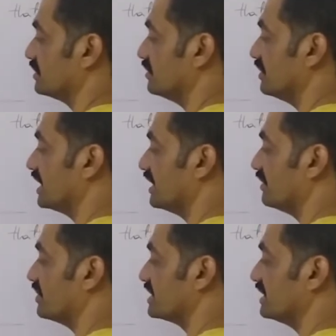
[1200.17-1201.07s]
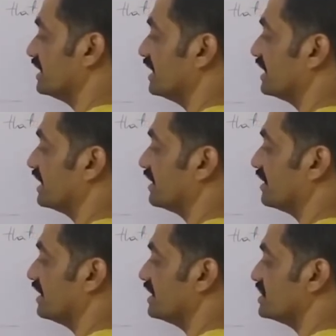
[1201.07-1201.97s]
So we can represent
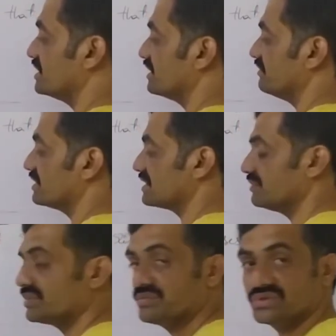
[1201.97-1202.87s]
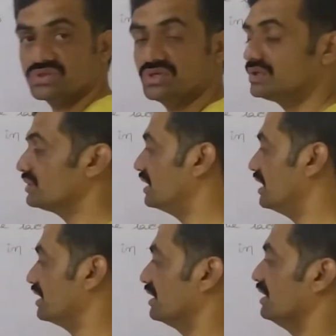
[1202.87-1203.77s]
that h is inversely proportional to
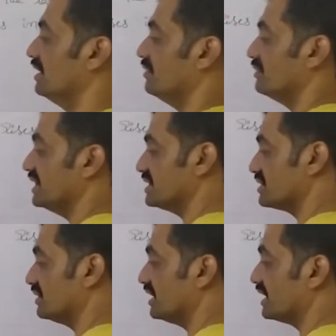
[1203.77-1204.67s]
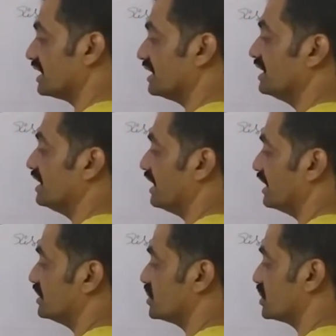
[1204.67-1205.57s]
r. Based on that,
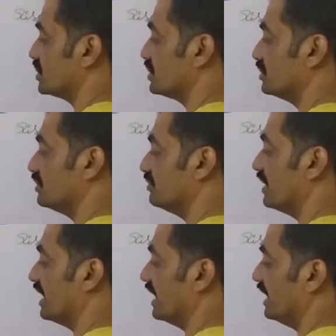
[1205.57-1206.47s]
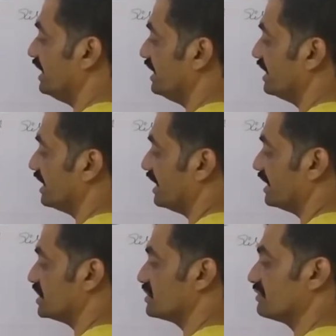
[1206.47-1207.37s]
h2 by
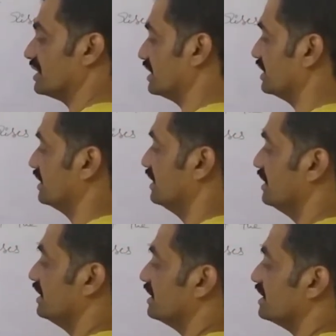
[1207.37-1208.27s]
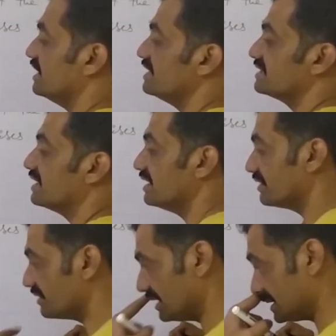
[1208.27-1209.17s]
h1 is
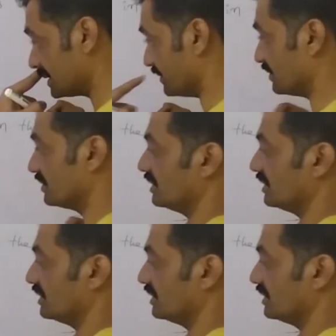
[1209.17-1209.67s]
equals to